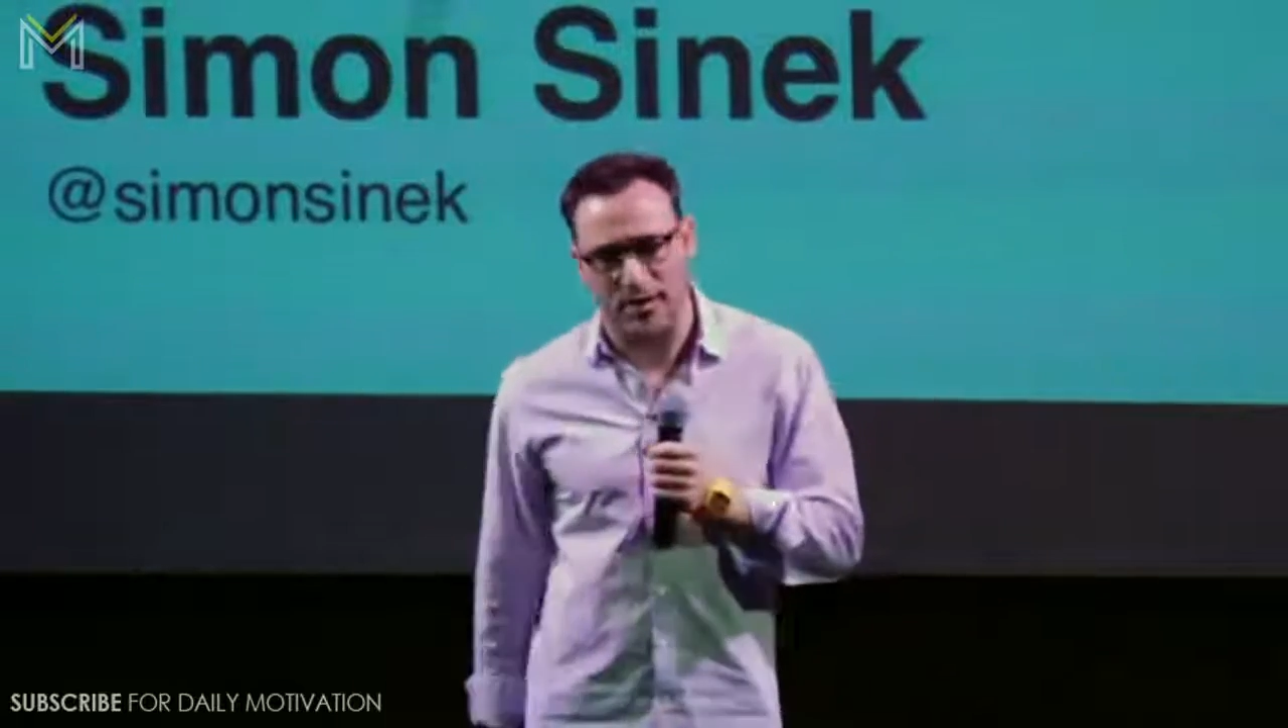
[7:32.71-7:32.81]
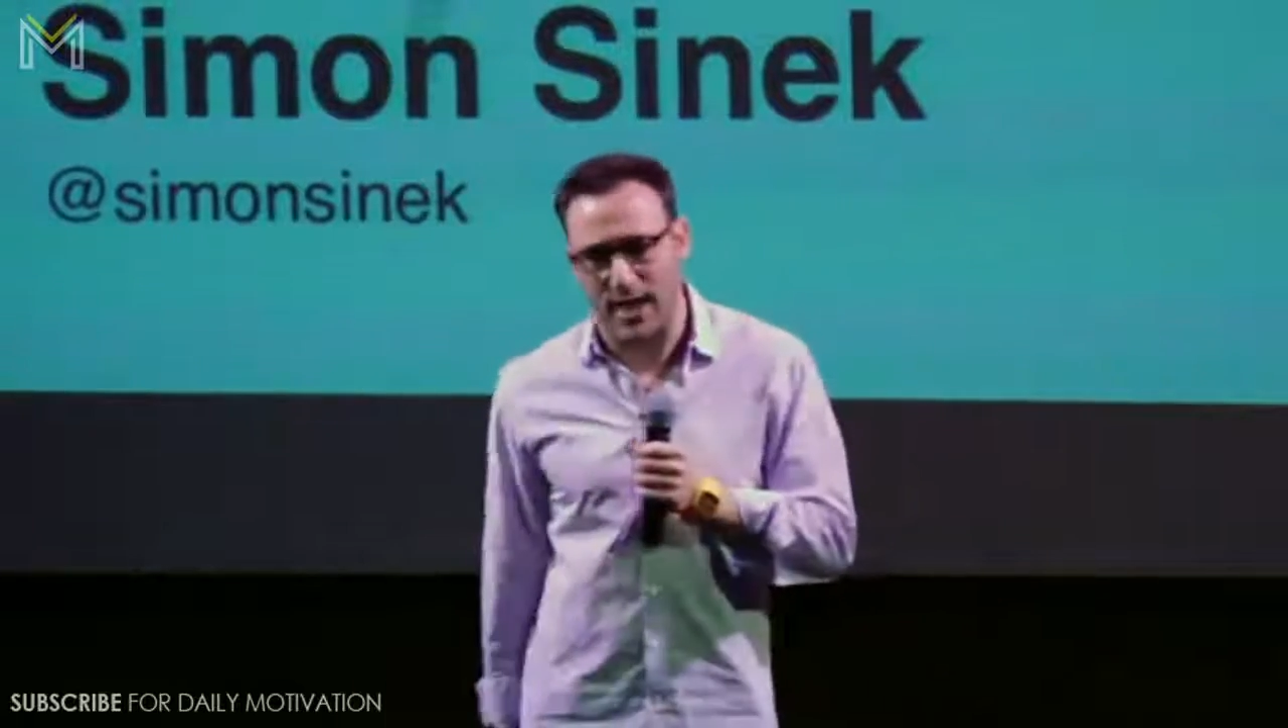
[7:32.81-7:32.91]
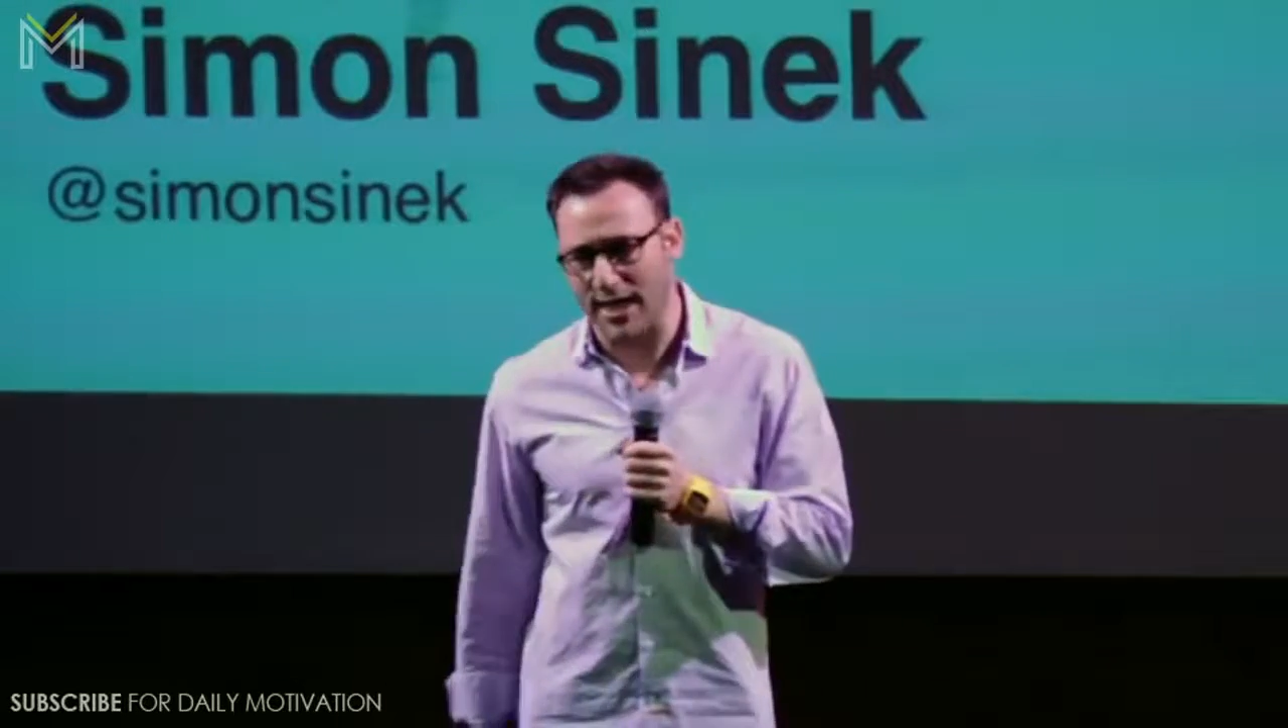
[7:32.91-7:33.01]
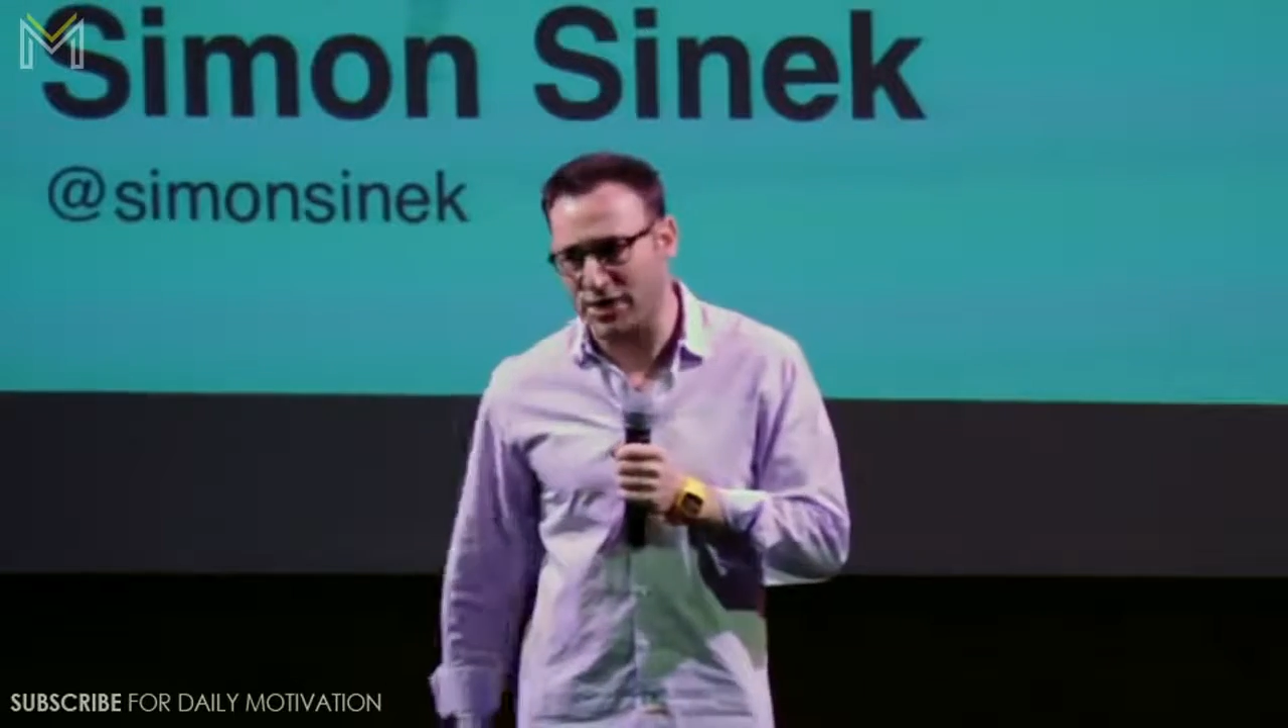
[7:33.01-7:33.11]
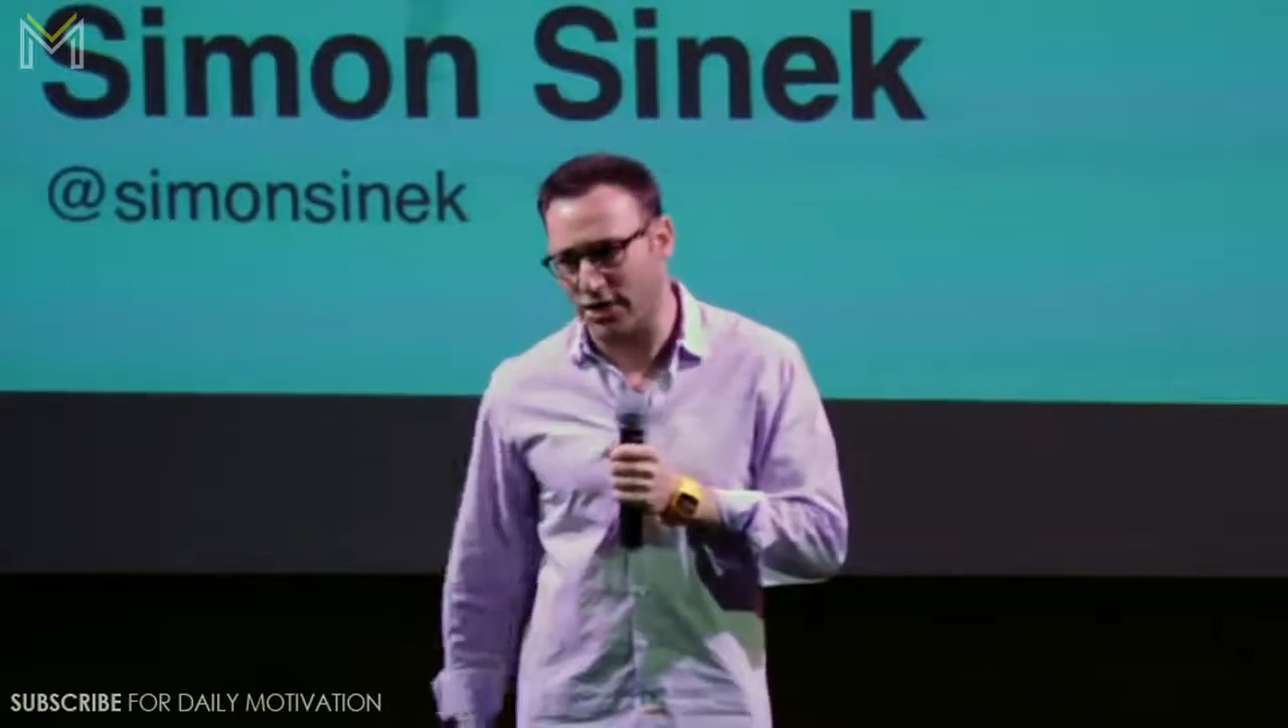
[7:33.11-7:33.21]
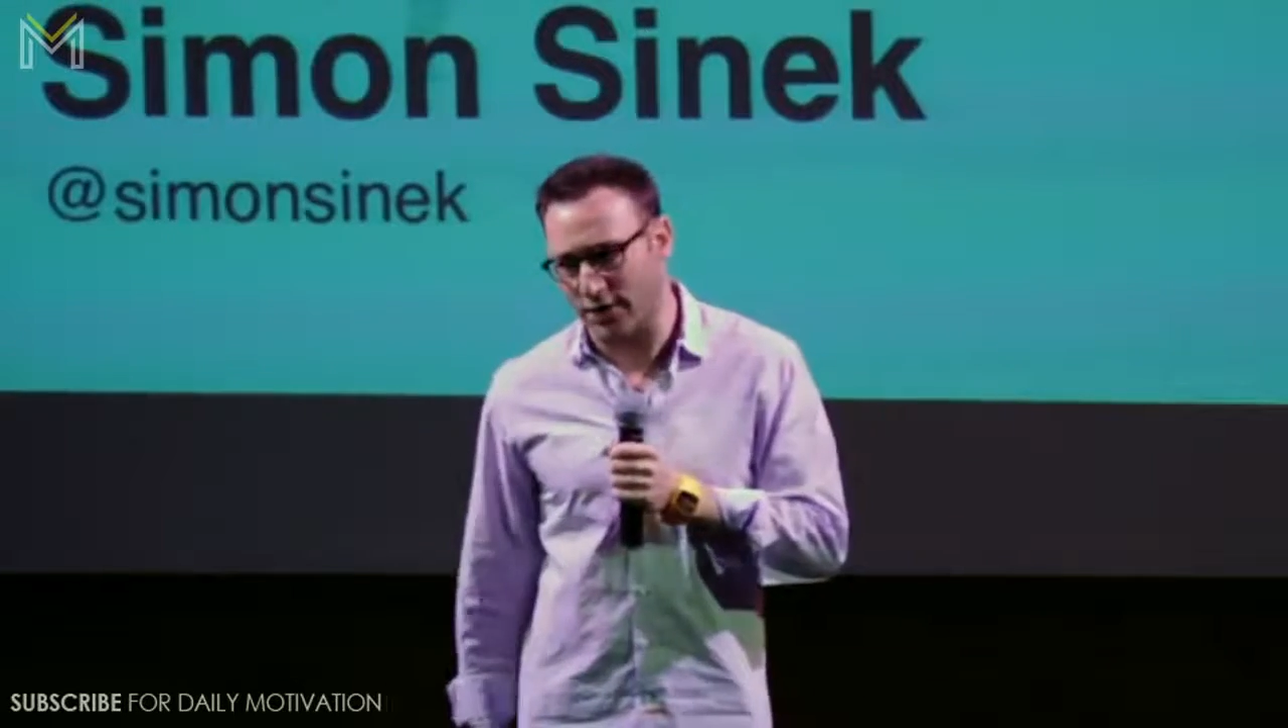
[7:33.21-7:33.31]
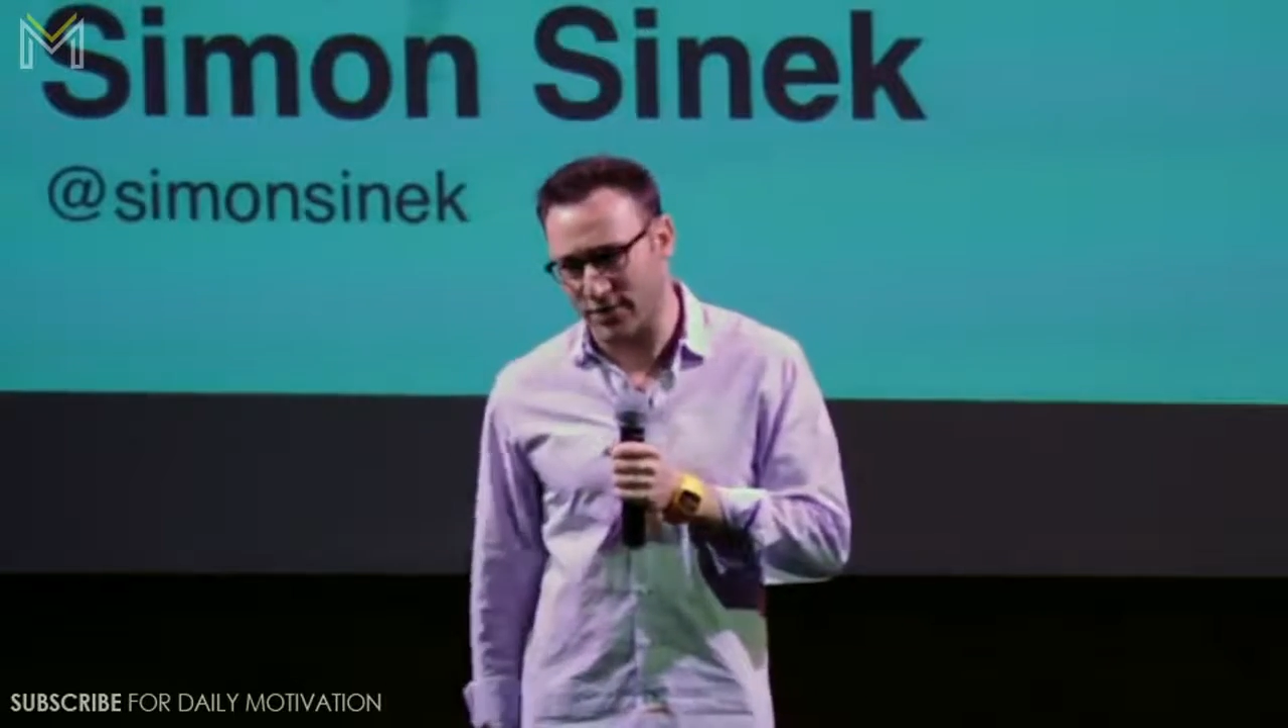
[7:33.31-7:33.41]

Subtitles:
die slow